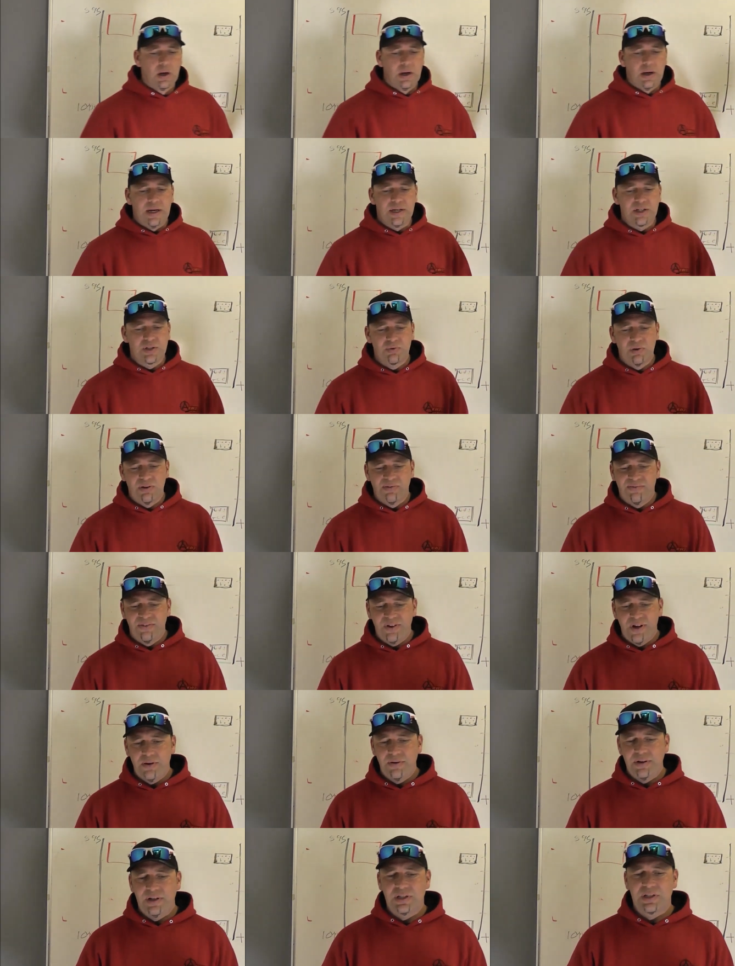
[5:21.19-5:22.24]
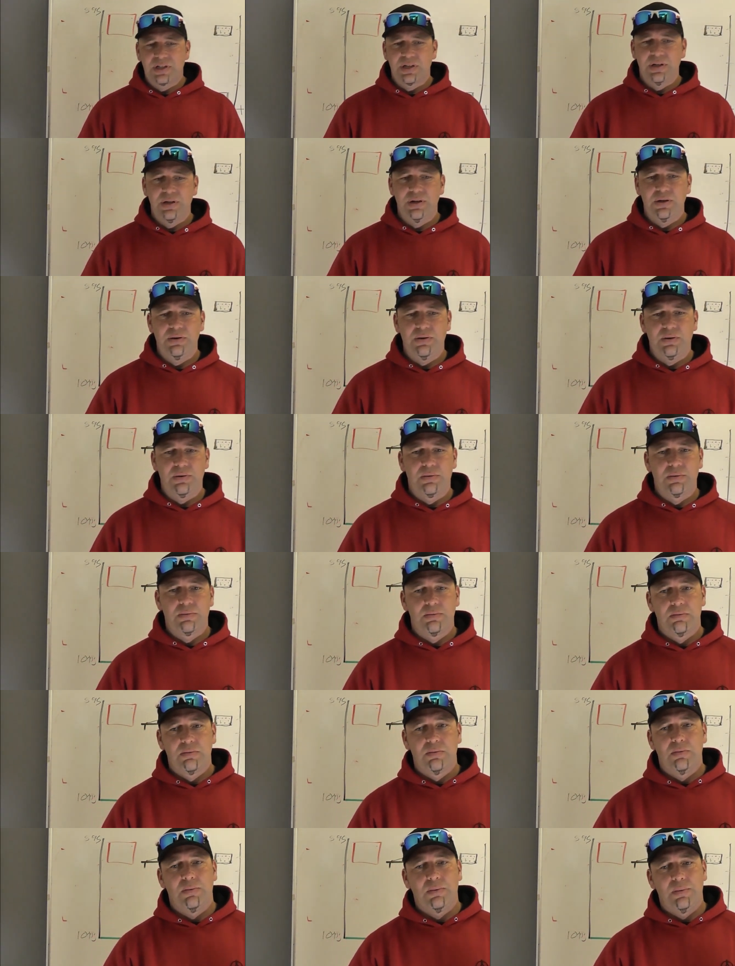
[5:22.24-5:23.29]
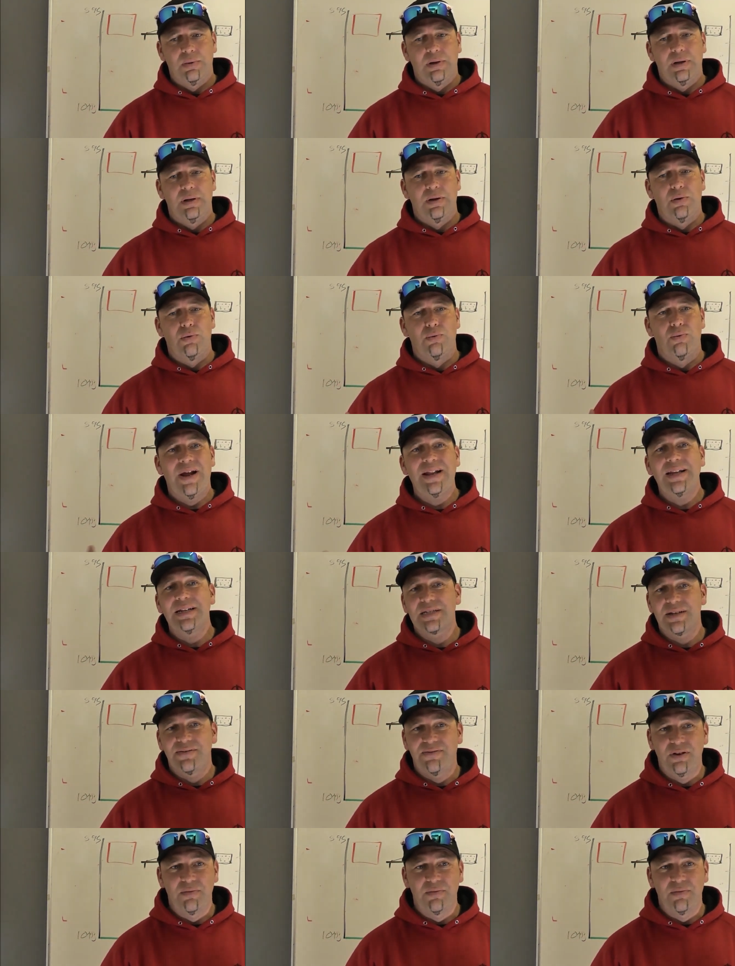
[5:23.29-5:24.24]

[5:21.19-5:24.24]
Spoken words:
It's referring to relative